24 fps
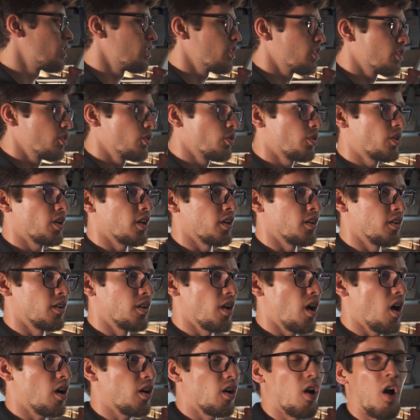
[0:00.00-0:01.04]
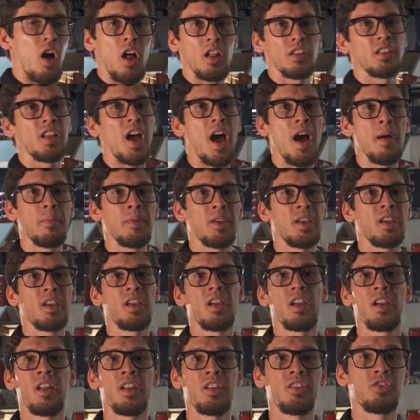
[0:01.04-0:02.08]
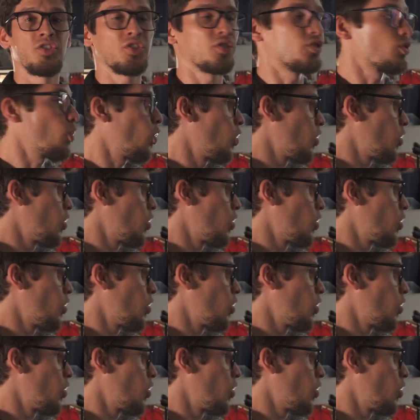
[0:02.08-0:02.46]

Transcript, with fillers: you can call Tommy and just